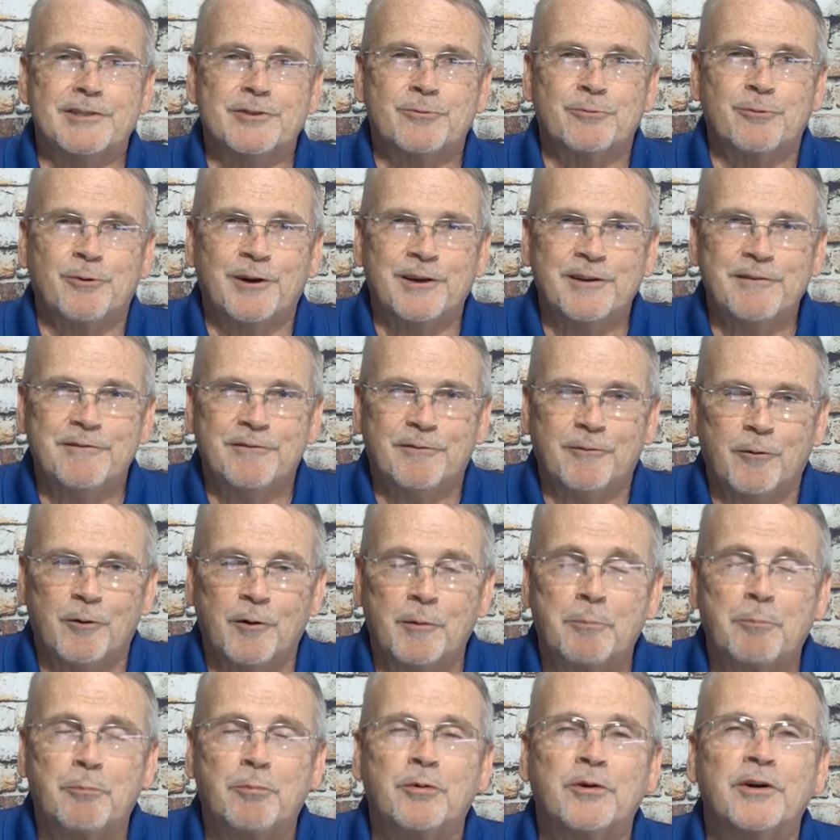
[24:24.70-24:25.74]

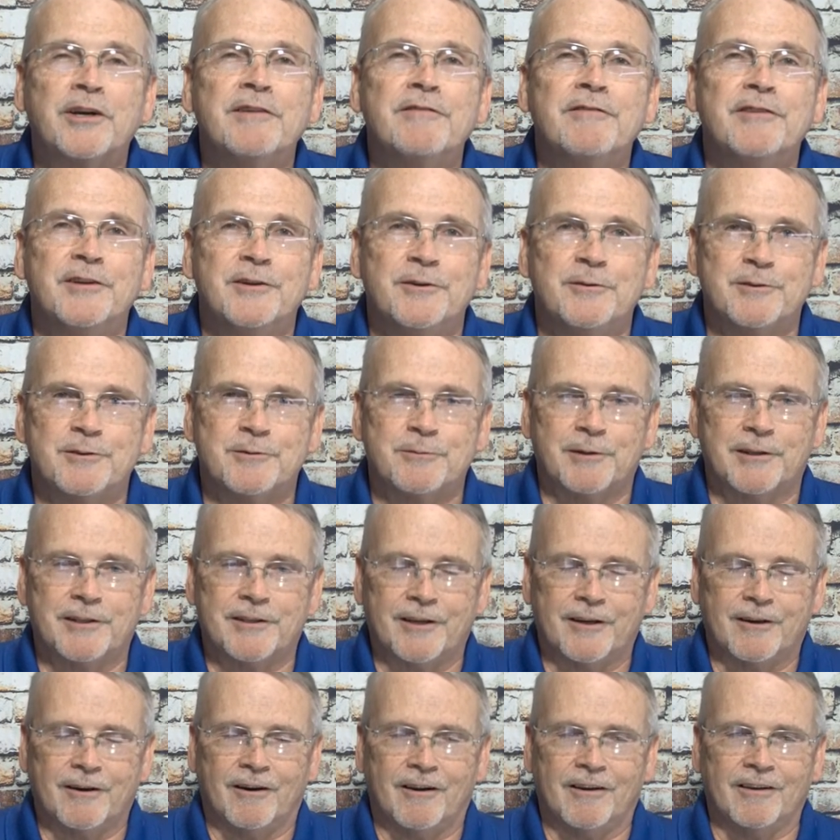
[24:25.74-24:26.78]
24 preview is what
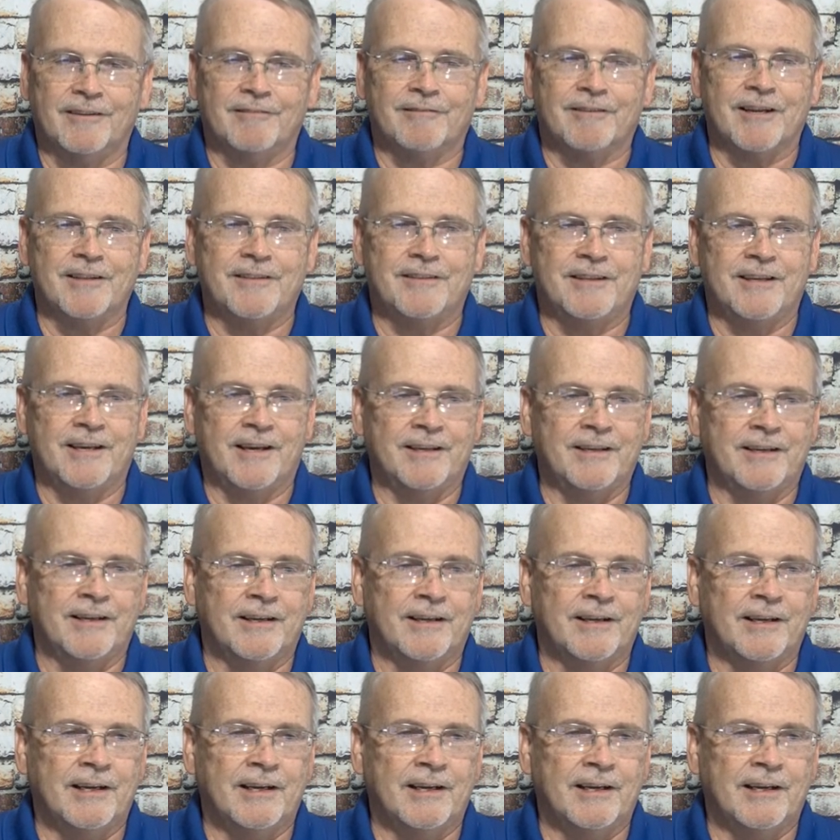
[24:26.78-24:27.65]
they call it right then.